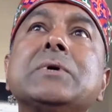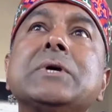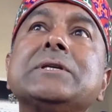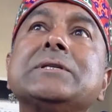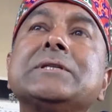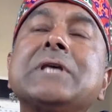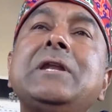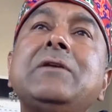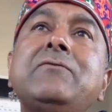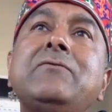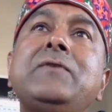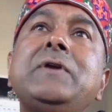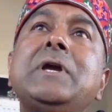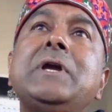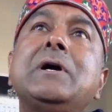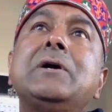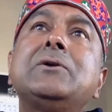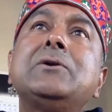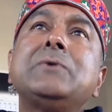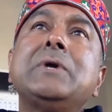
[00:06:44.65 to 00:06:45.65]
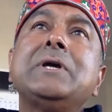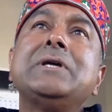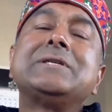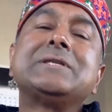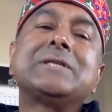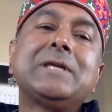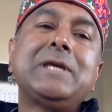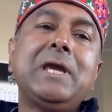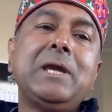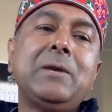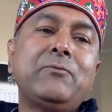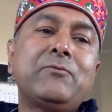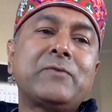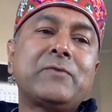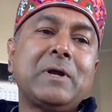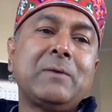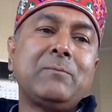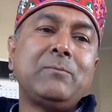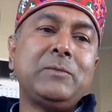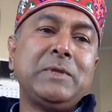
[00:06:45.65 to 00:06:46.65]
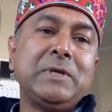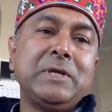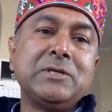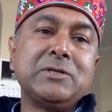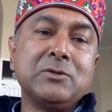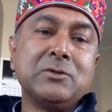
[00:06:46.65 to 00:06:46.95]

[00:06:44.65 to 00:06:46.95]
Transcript: is that if we are to escape from these